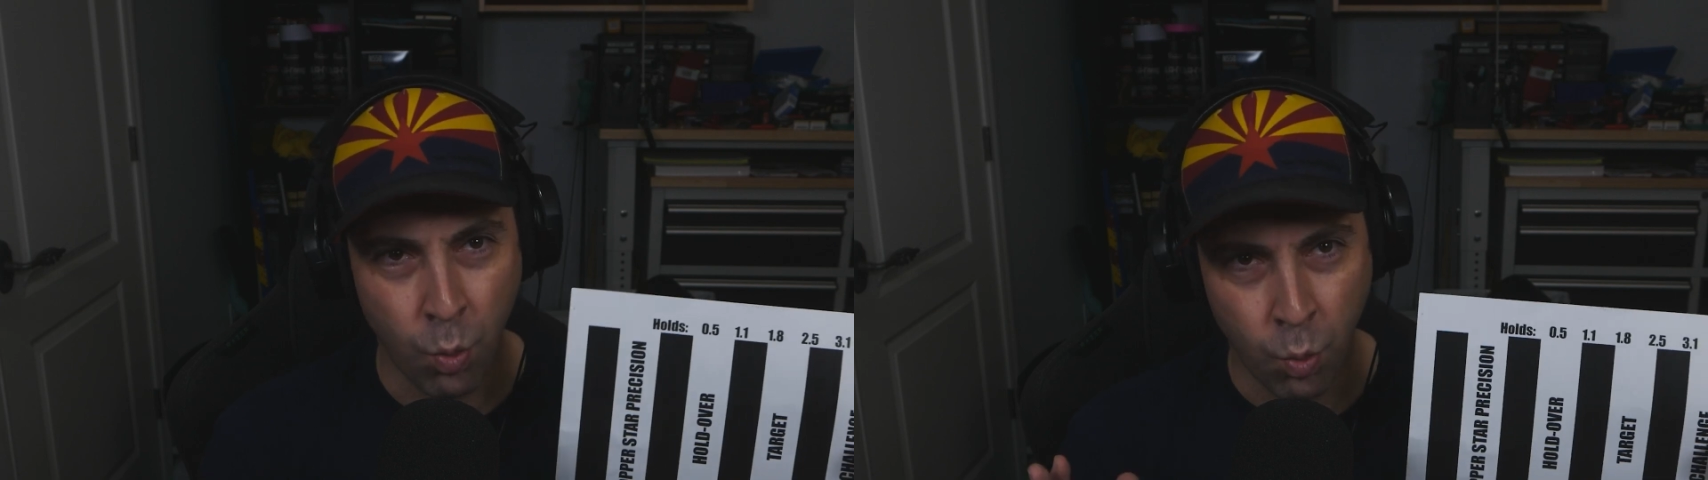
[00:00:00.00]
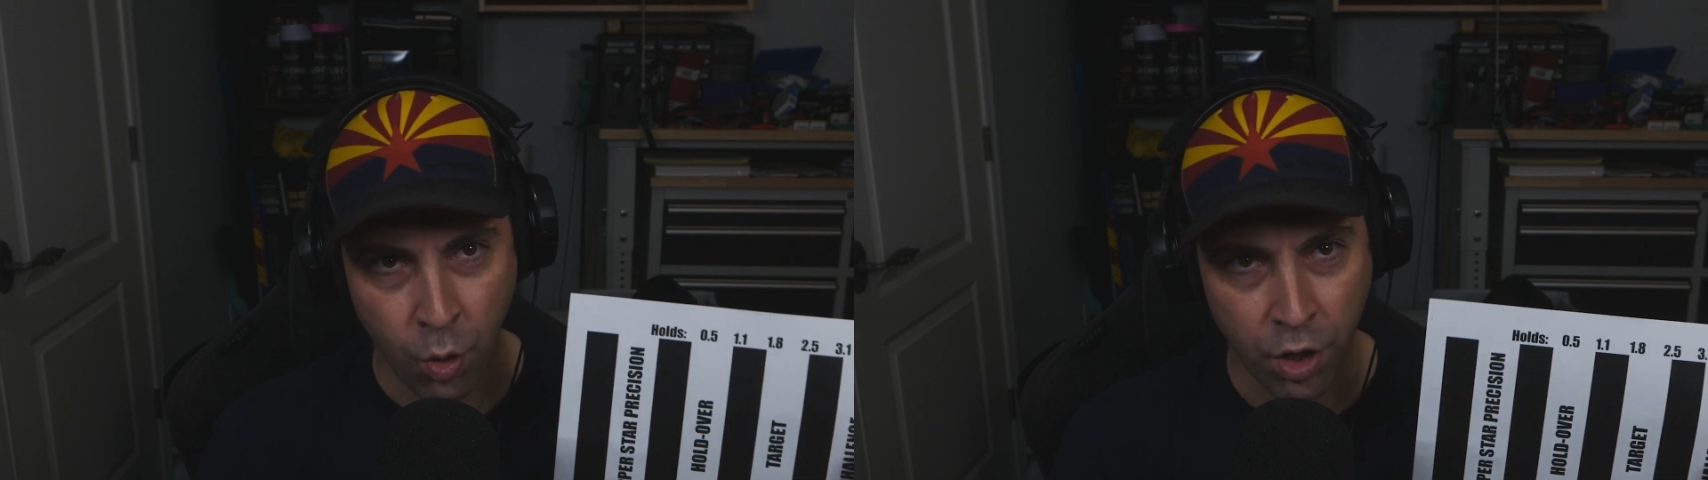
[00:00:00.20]

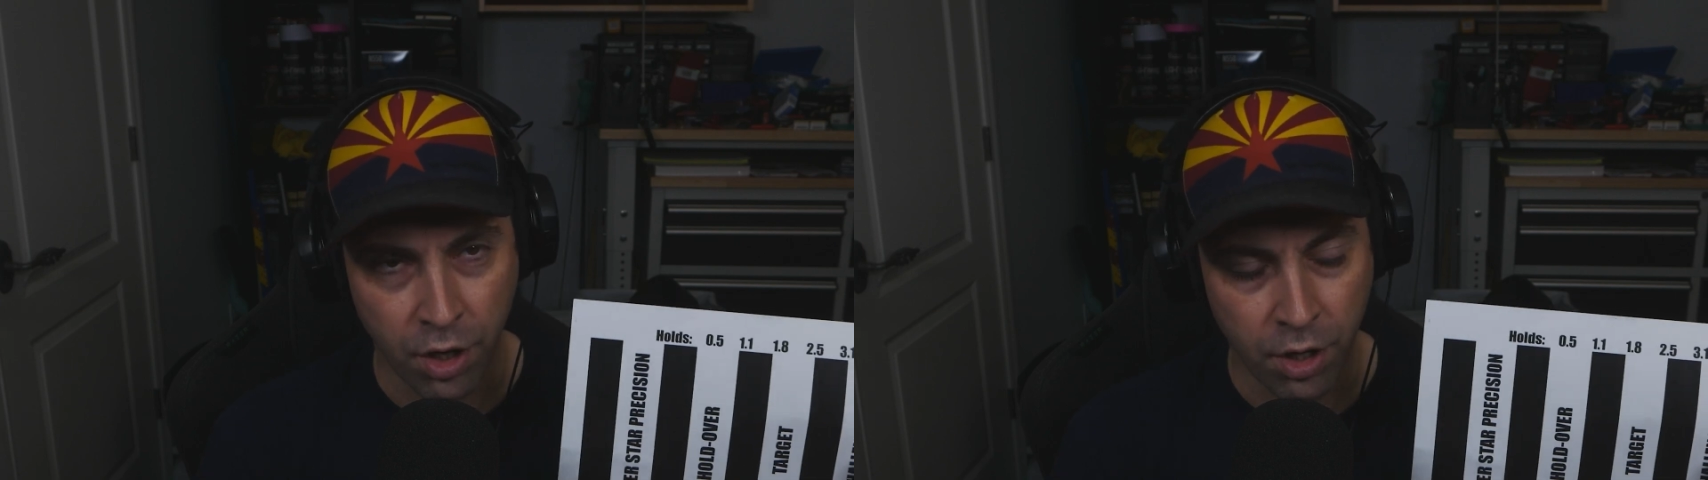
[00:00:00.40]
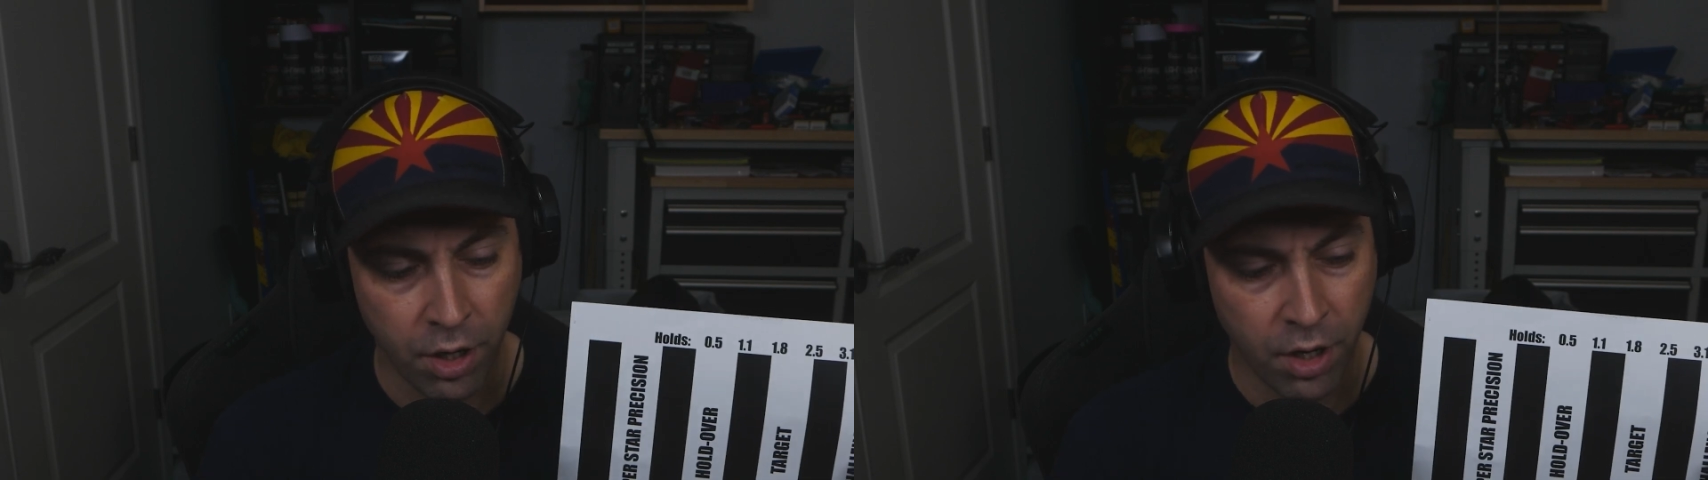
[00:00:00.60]

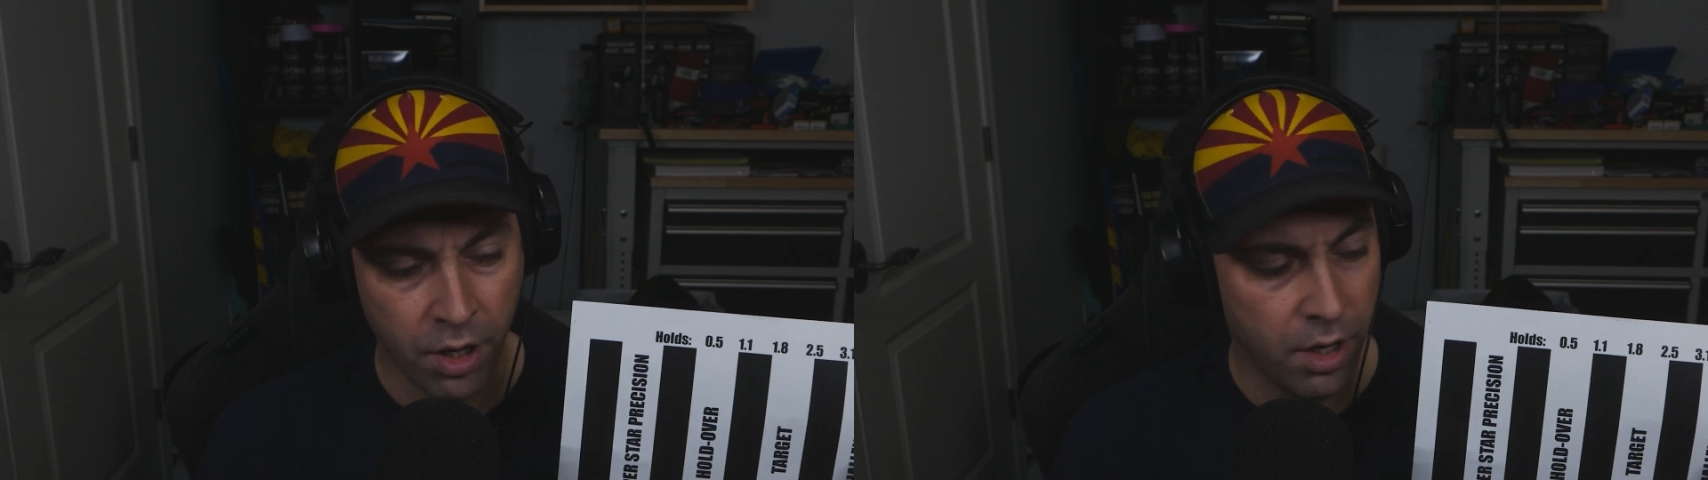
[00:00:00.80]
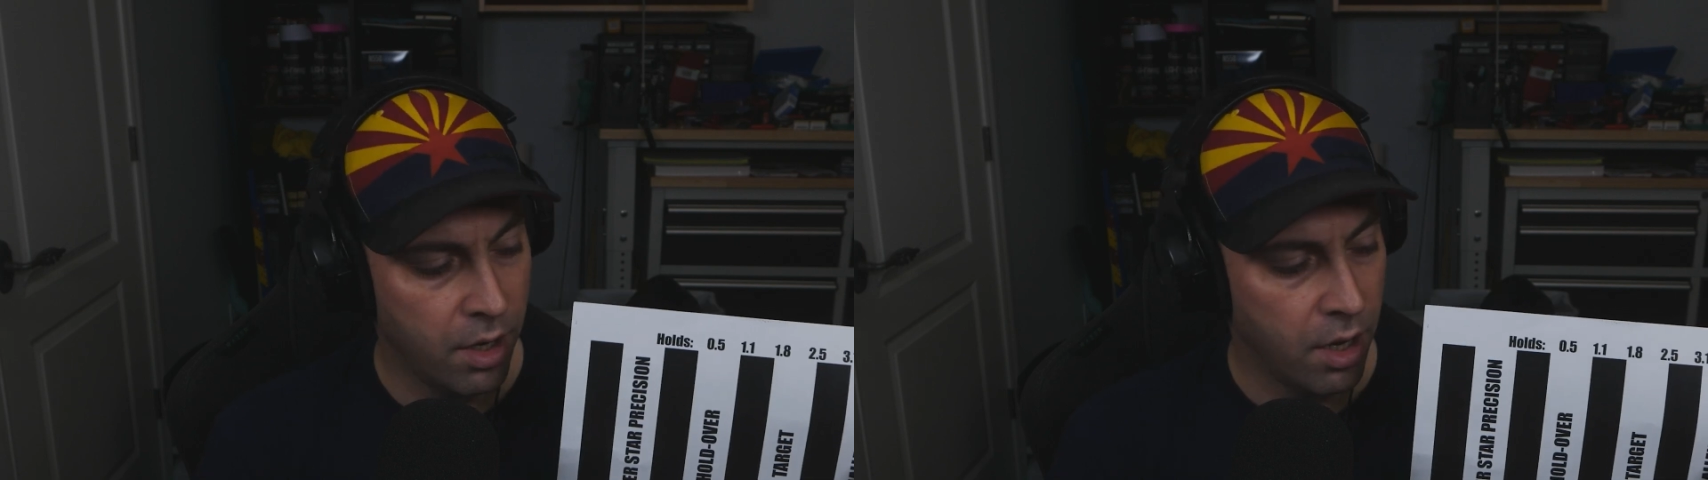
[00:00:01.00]
work
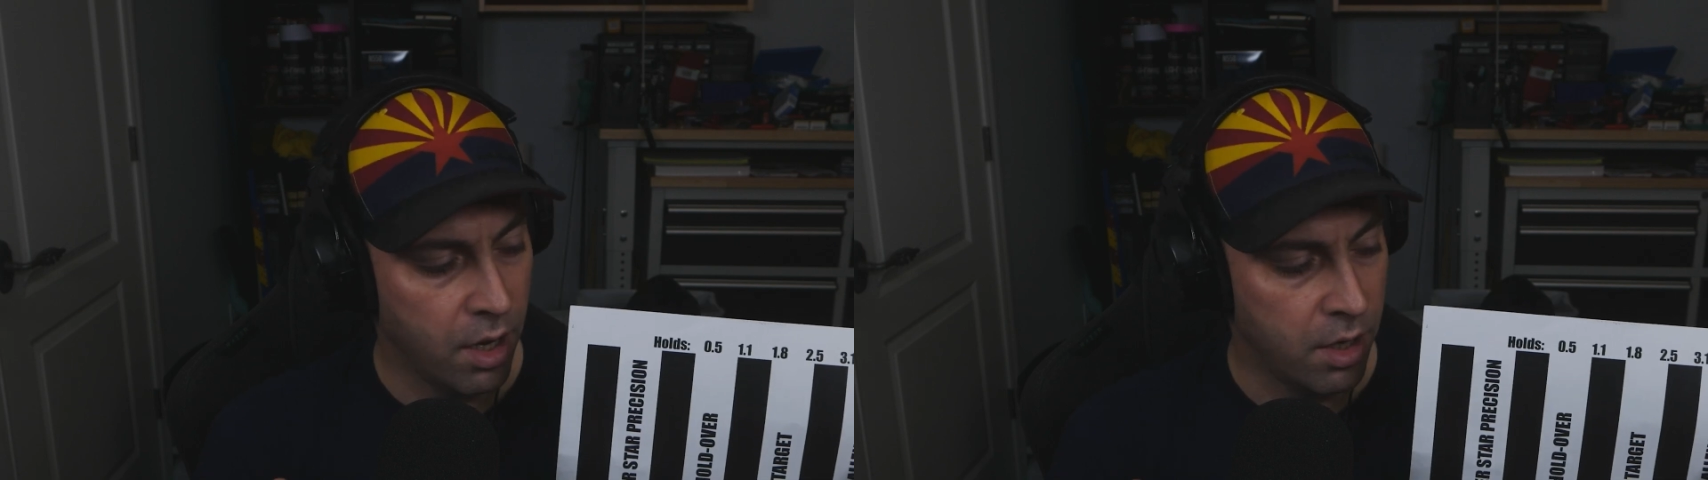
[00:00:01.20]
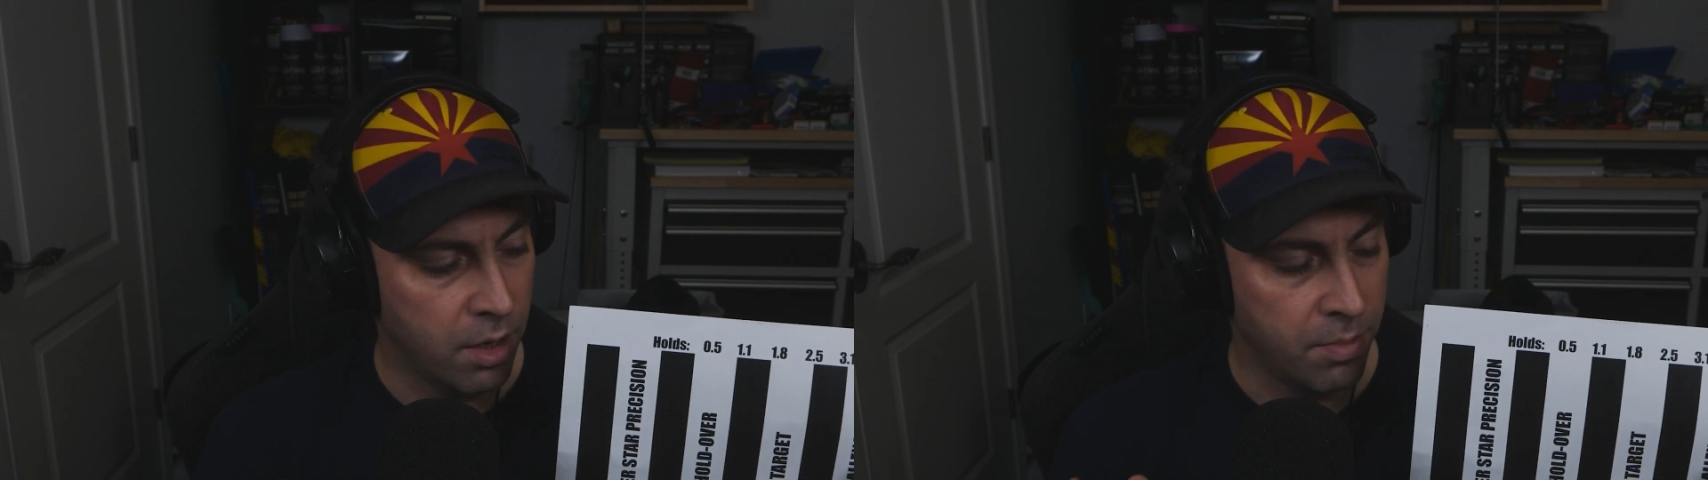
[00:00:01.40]

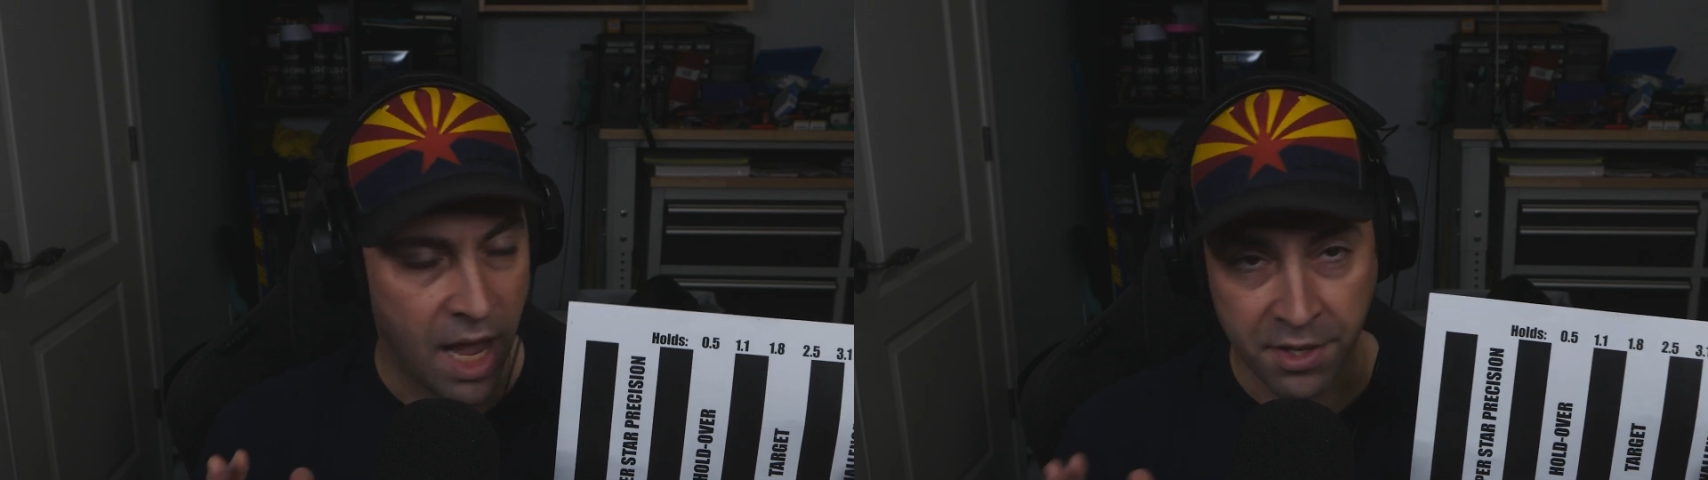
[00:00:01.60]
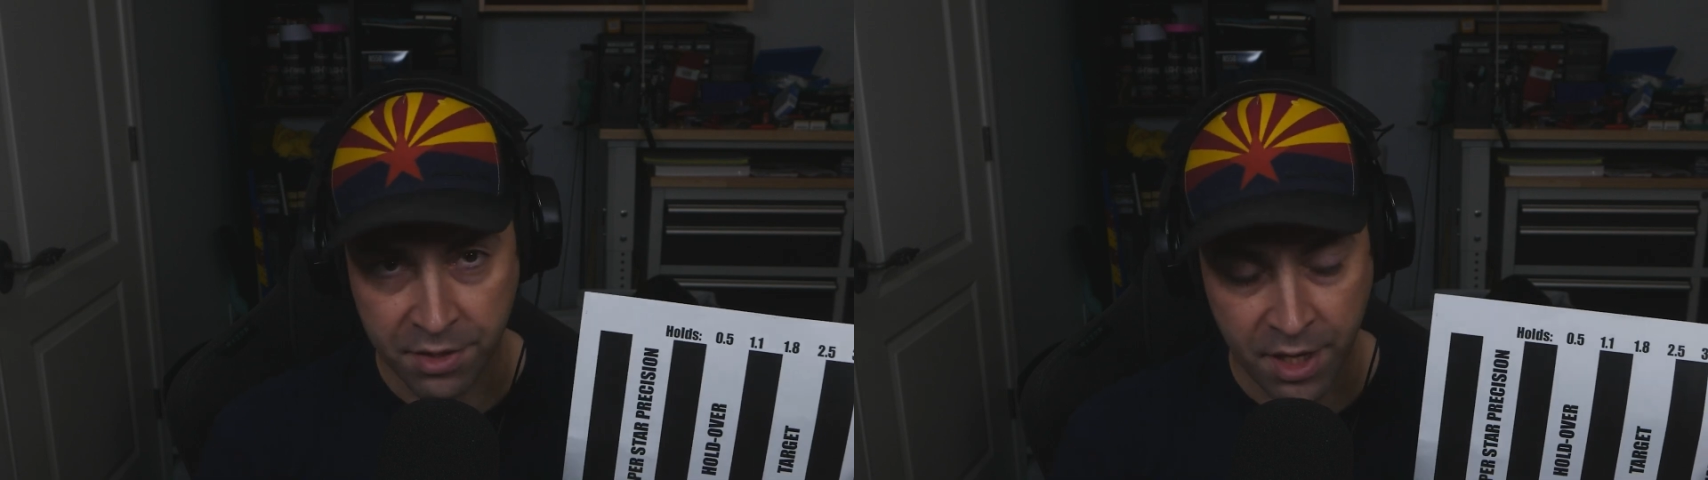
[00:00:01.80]

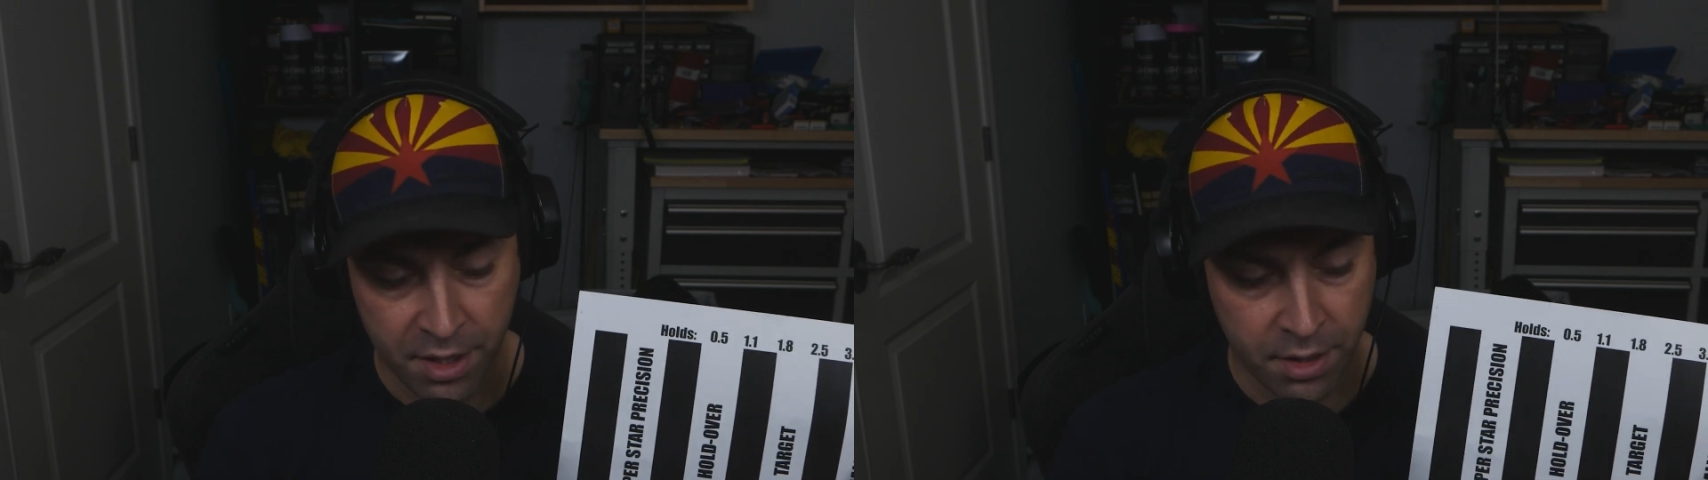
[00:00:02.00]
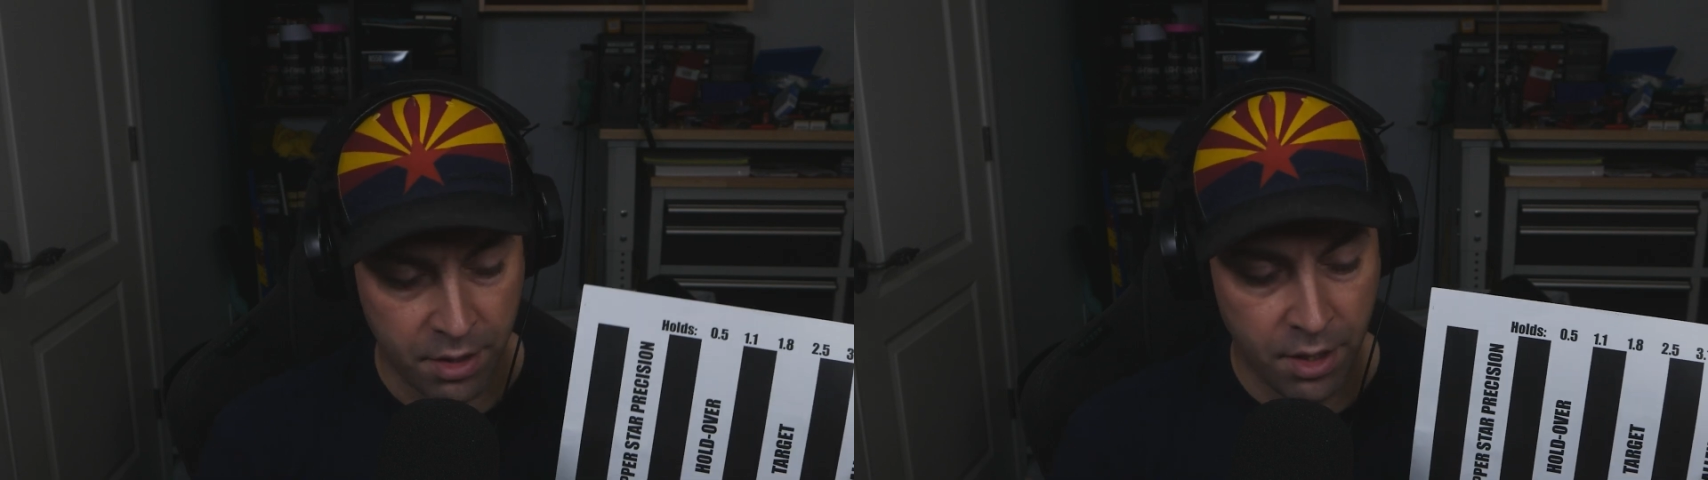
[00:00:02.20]
as
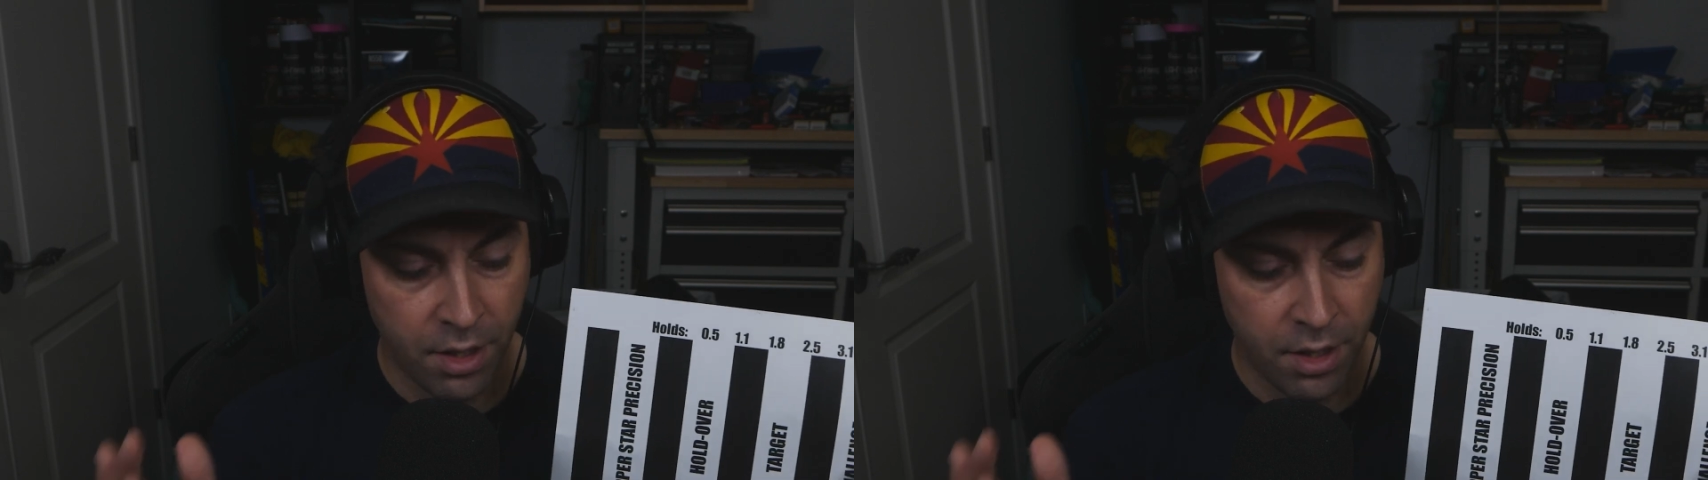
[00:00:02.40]
intended.